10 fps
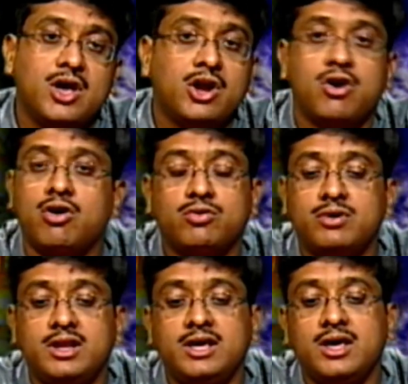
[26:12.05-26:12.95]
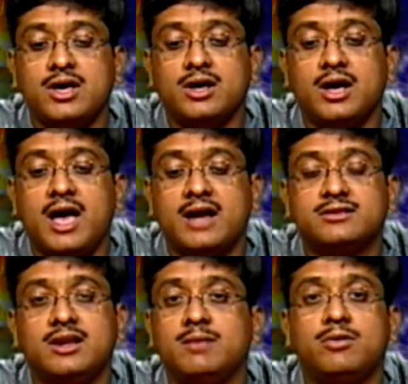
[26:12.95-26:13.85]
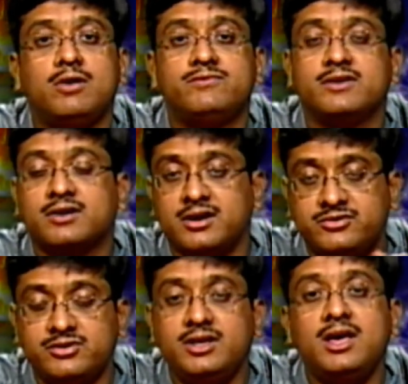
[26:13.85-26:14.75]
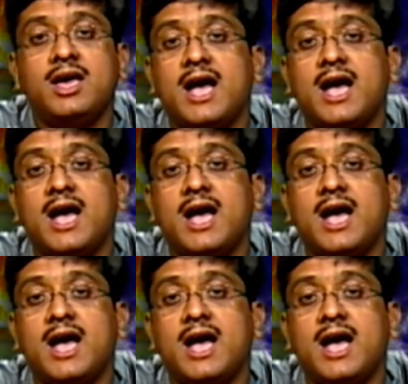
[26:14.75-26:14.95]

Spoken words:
not only at the level of the country,